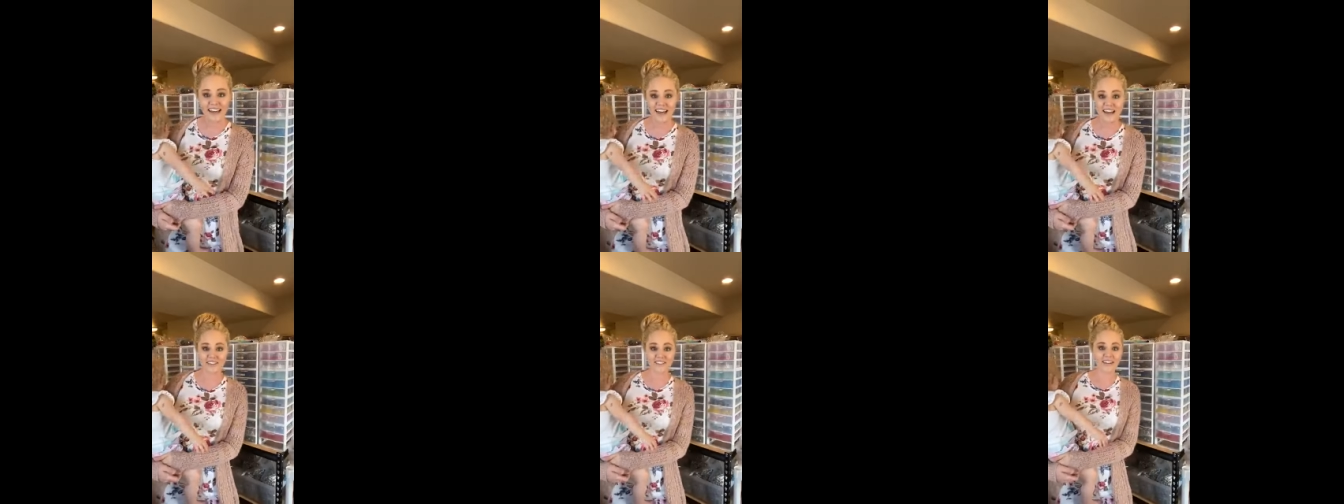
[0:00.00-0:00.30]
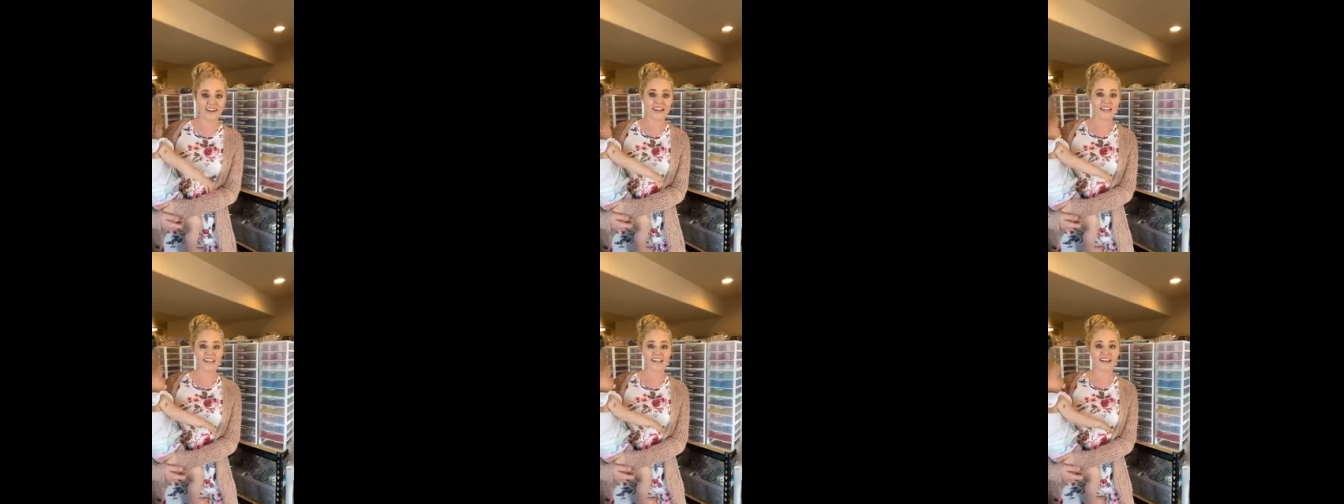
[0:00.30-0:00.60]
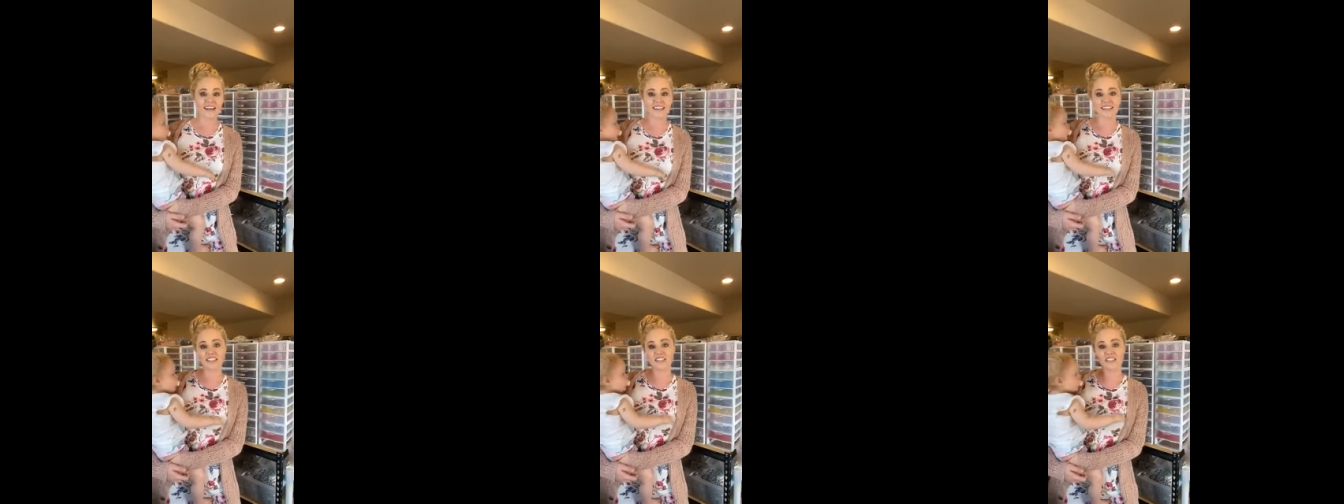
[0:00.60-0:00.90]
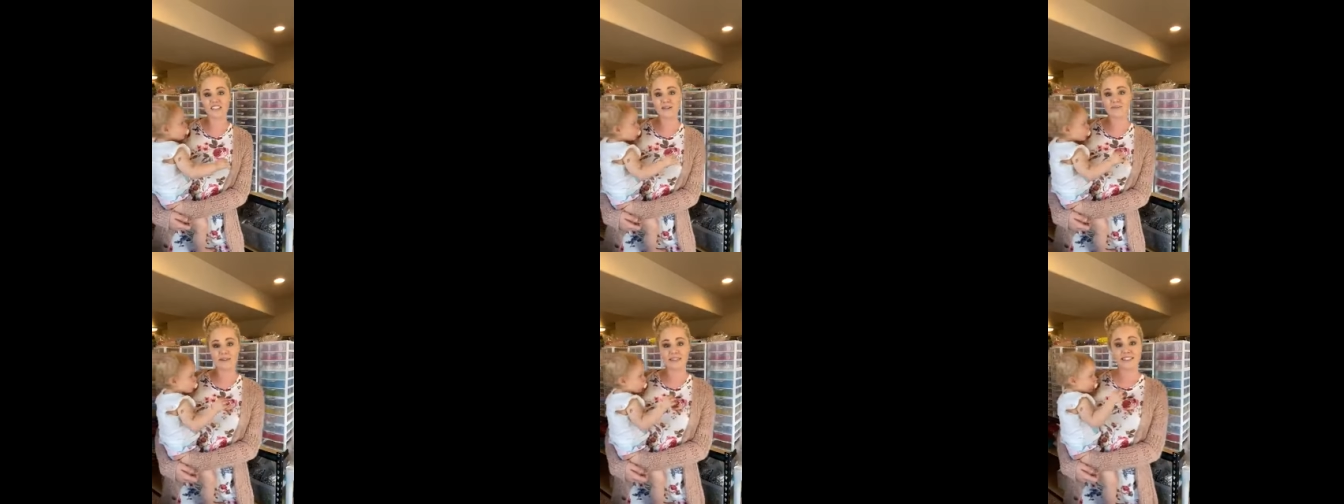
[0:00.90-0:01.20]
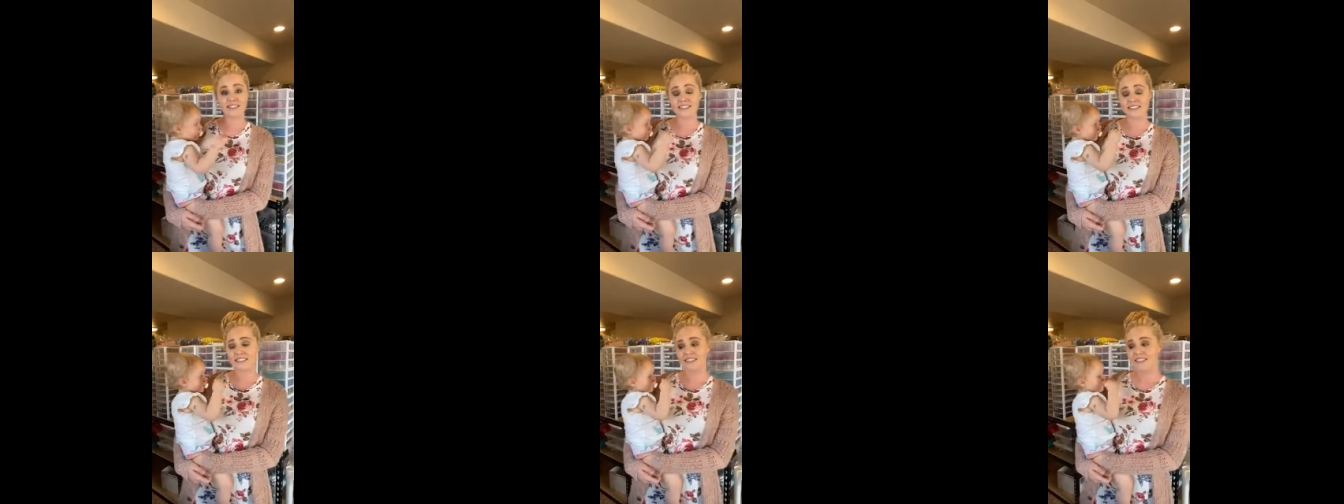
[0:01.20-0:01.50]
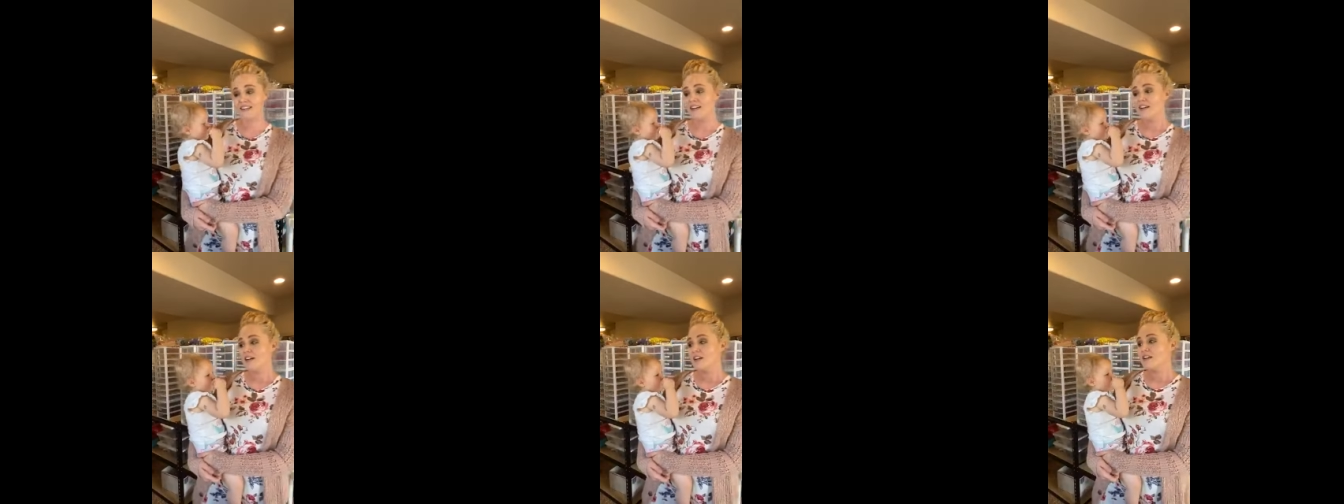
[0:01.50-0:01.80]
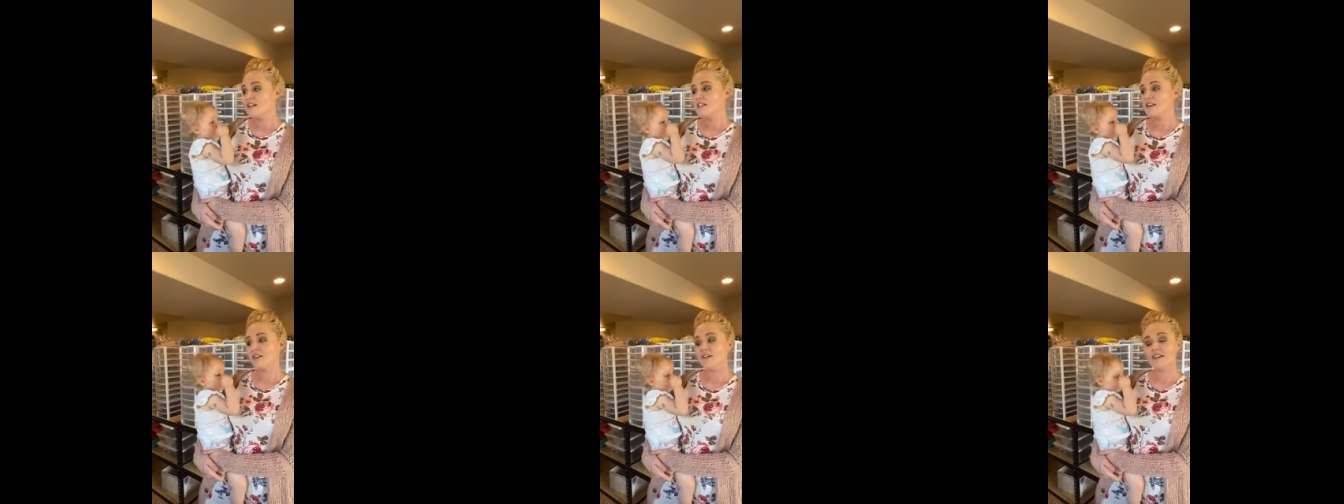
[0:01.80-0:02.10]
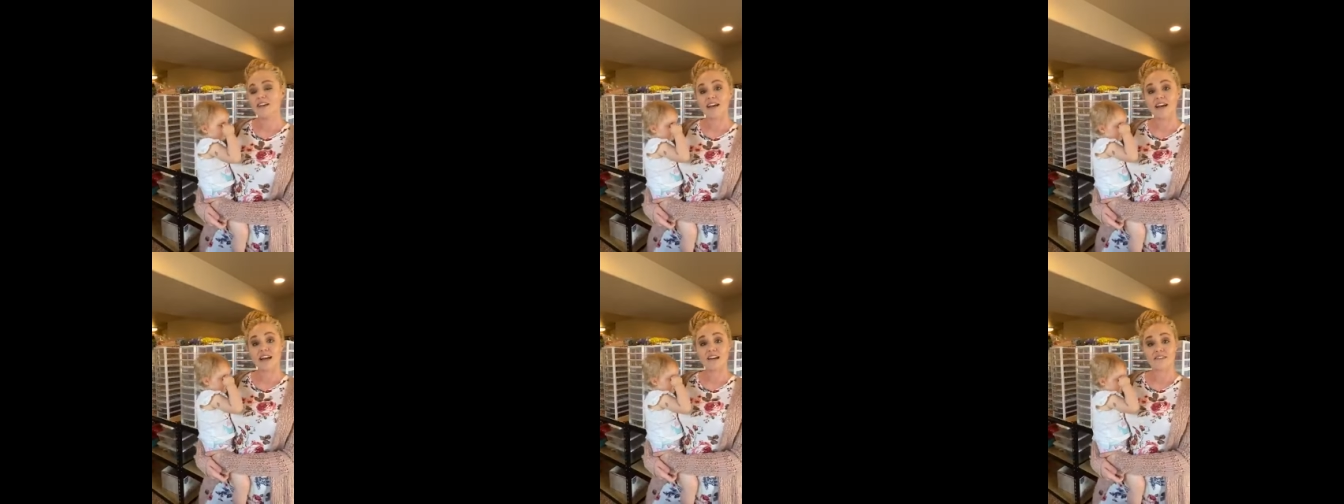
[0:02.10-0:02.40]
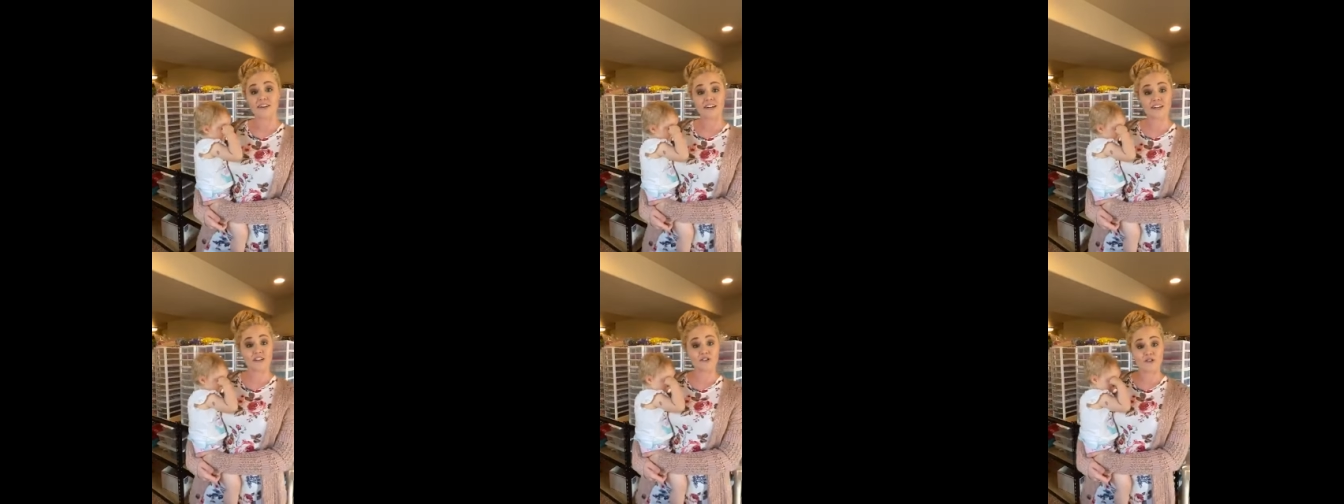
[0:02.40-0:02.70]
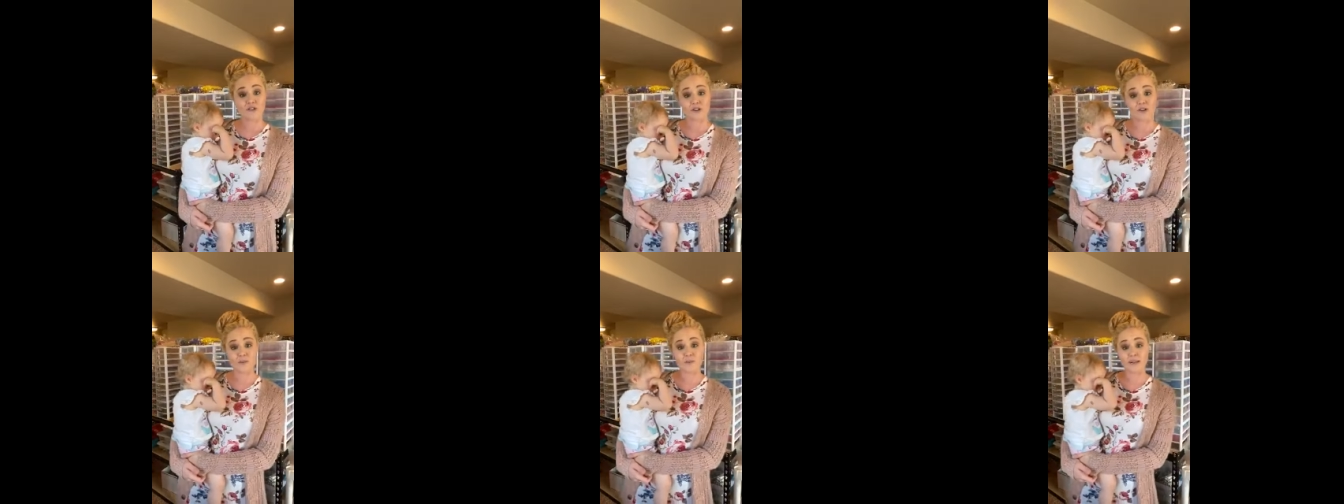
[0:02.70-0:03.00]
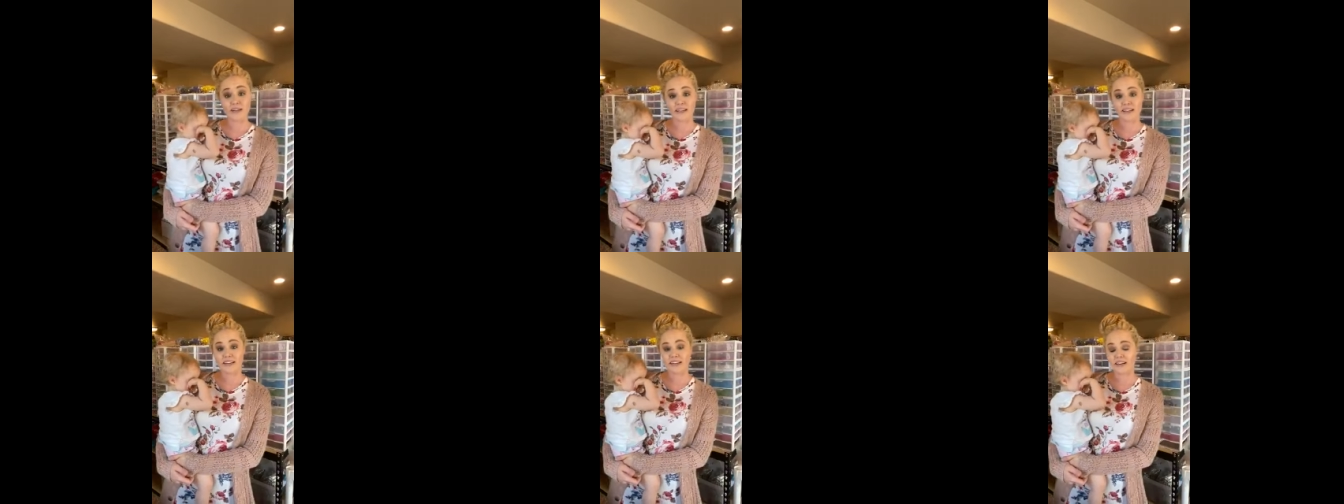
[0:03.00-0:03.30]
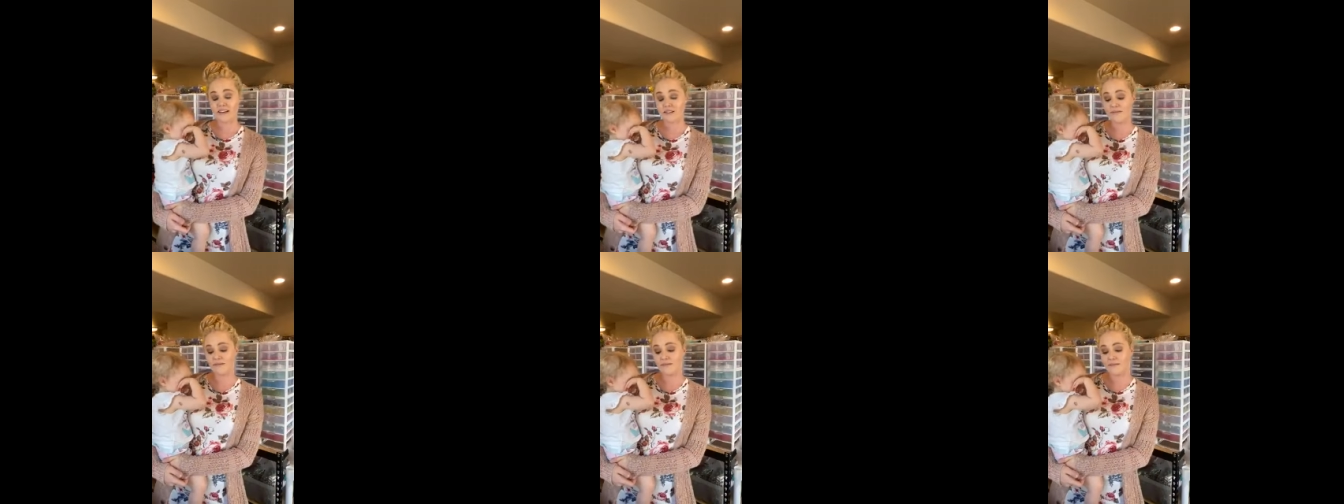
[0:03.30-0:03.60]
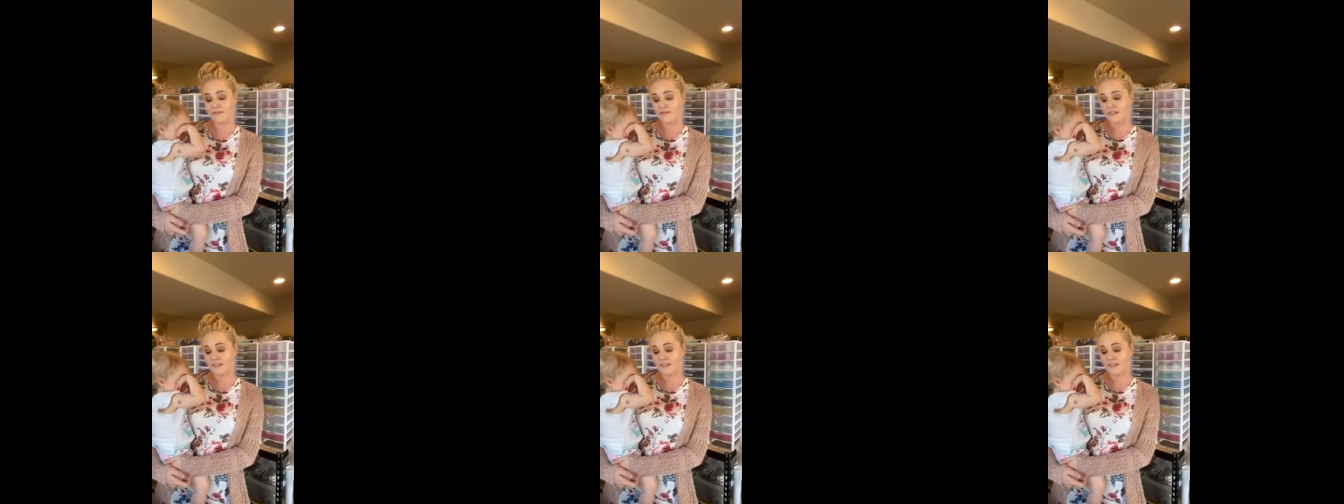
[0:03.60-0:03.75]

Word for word: and waiting on these shipments. It's totally out of our control, but um,